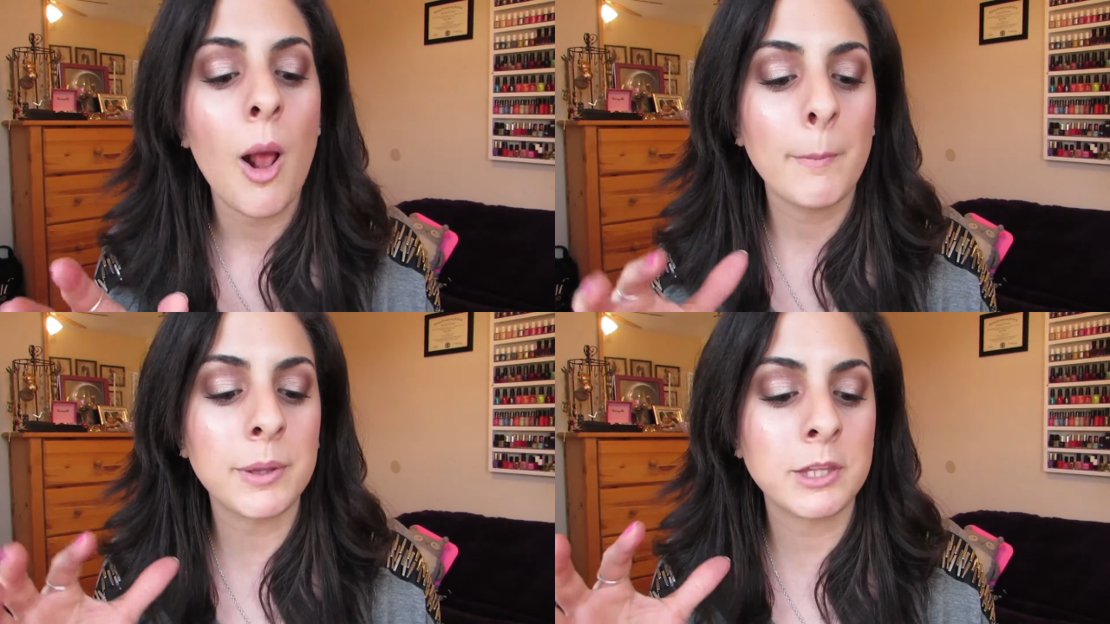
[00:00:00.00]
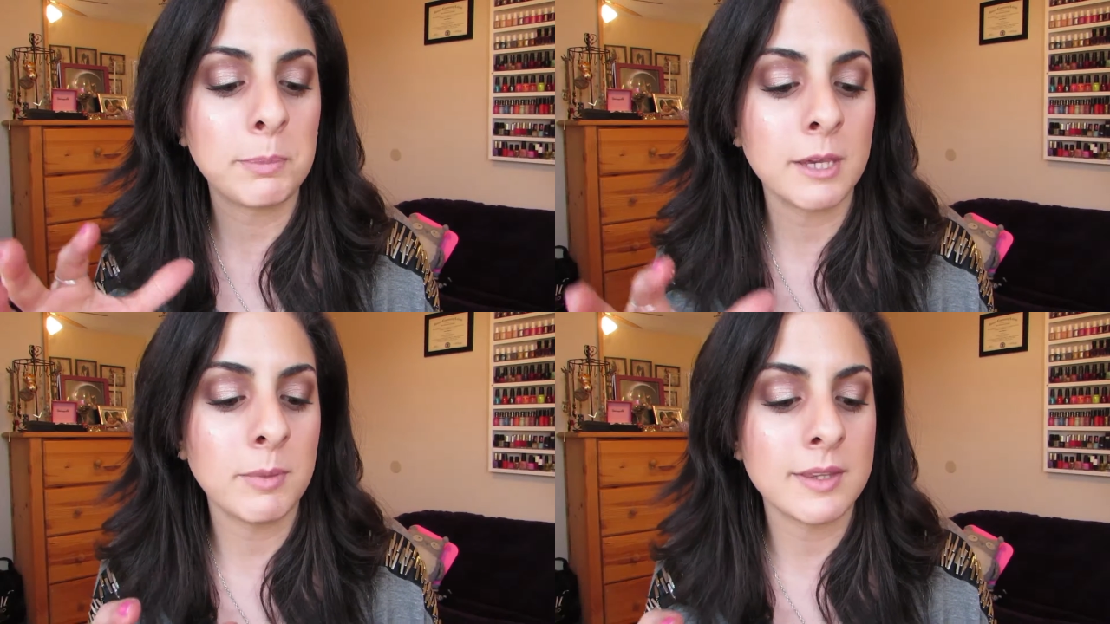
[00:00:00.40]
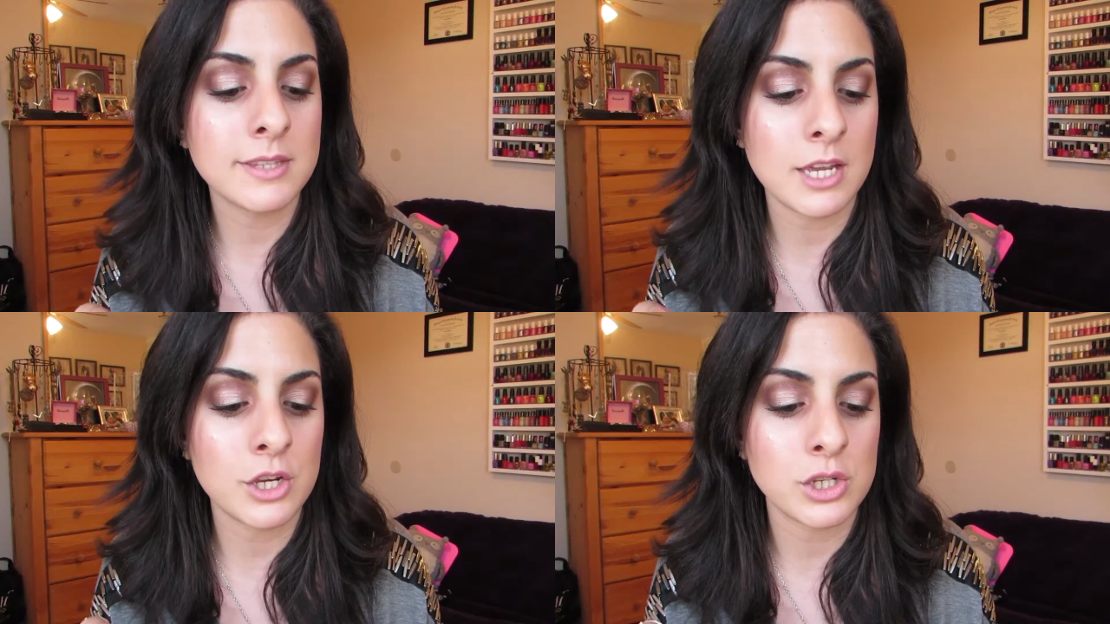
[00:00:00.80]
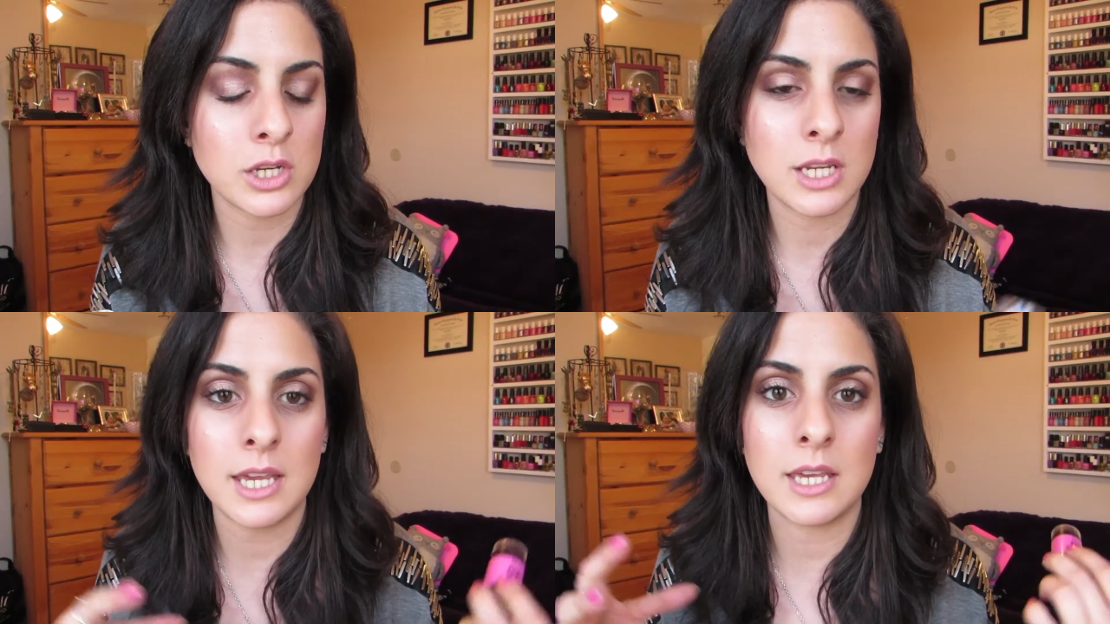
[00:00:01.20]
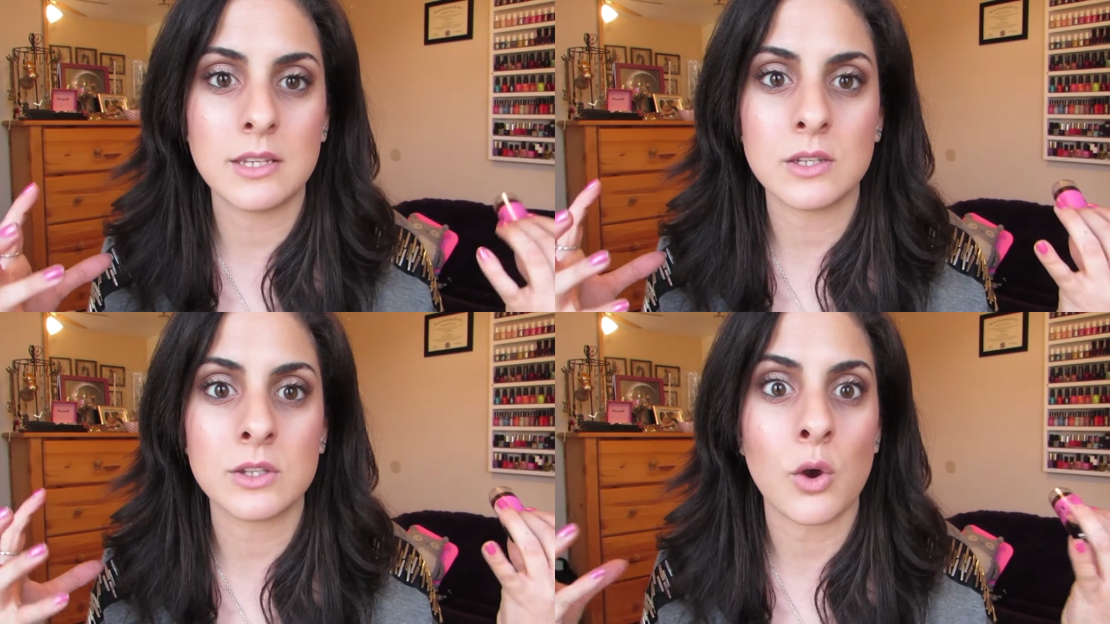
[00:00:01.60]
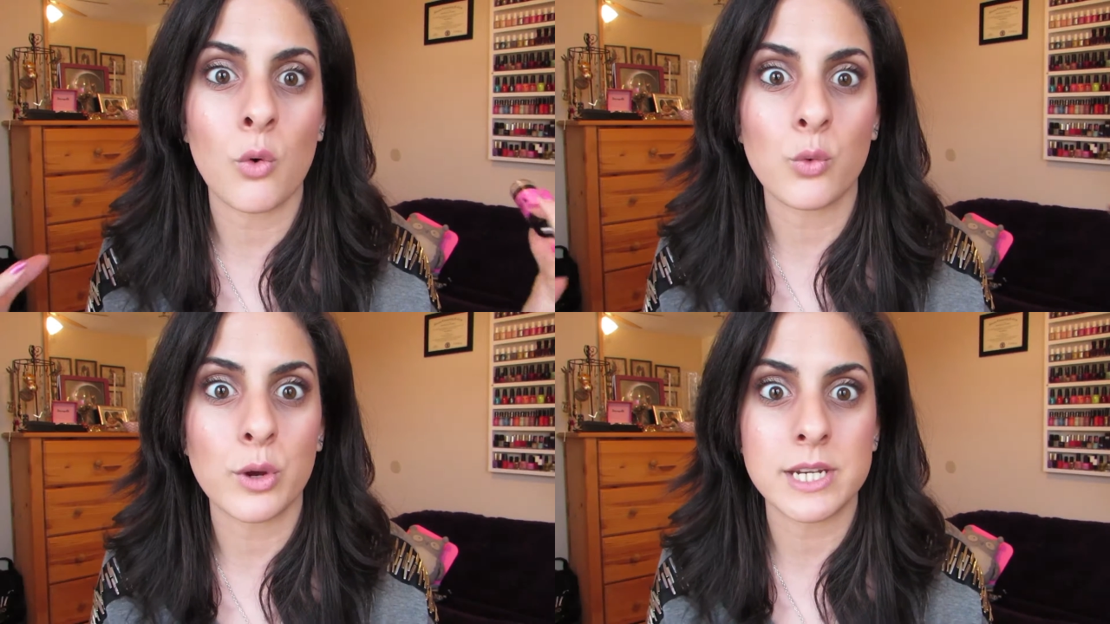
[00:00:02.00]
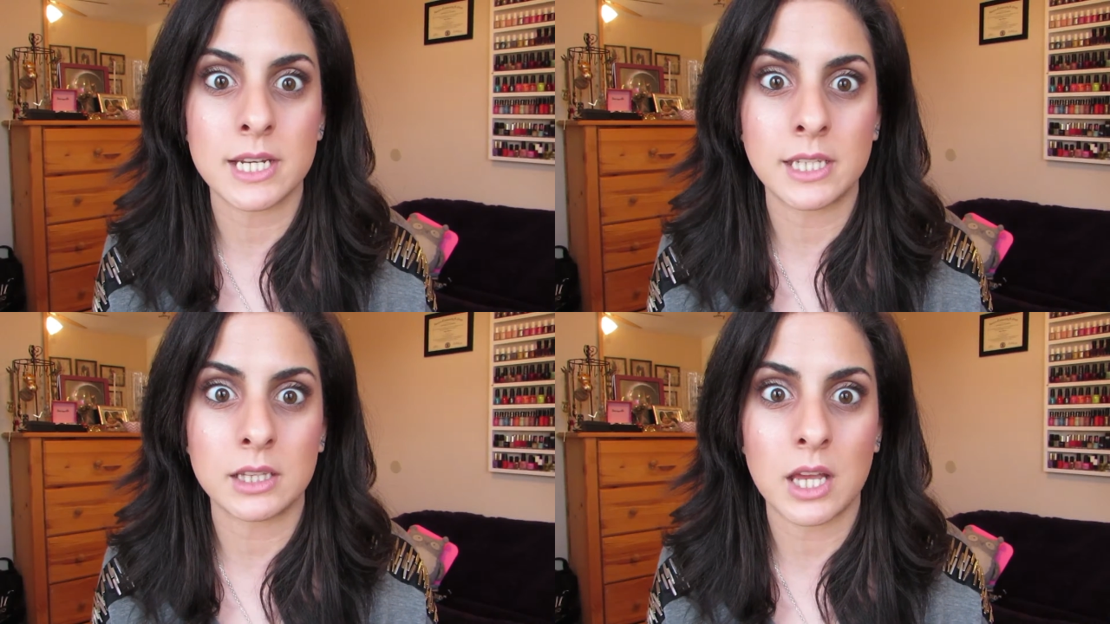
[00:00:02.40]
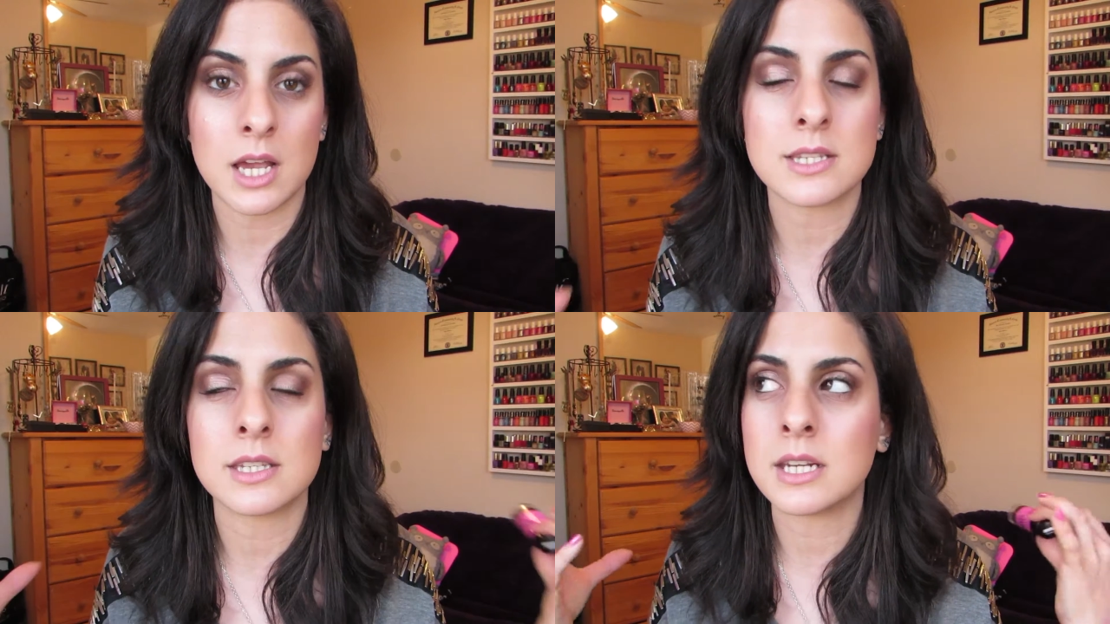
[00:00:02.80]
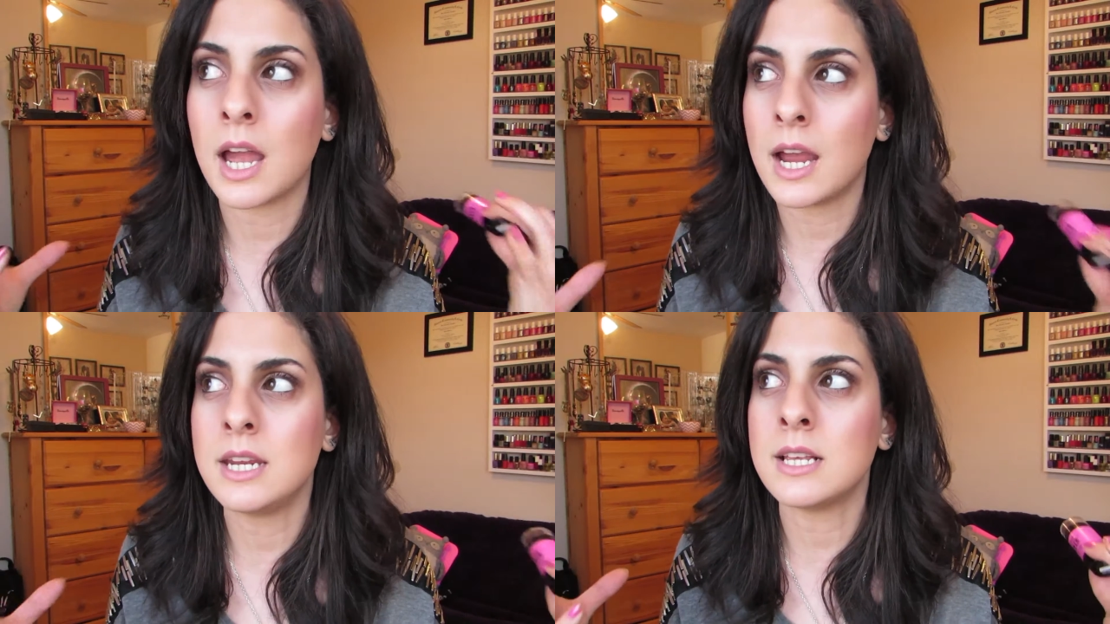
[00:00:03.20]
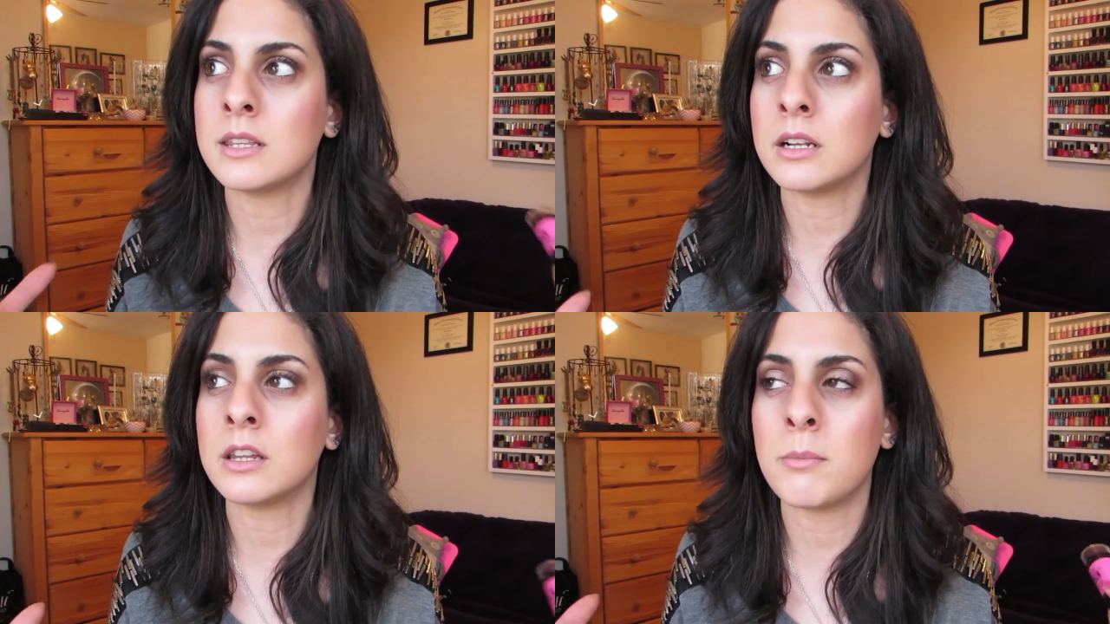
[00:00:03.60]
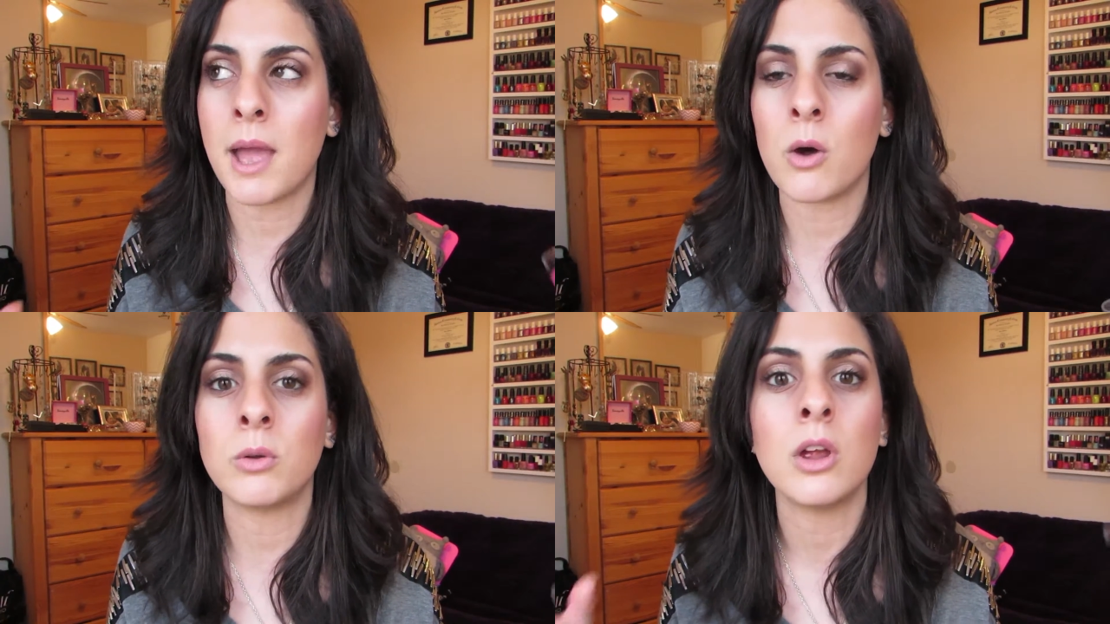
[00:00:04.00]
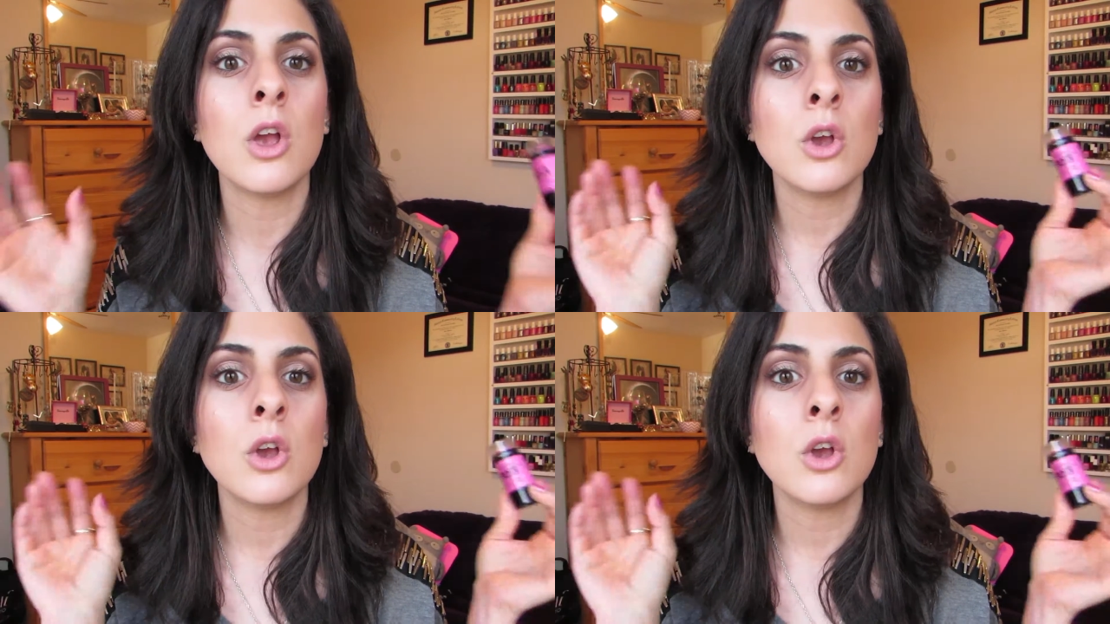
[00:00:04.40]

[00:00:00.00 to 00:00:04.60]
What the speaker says: but the pigmentation is ridiculous. Tiny little amount.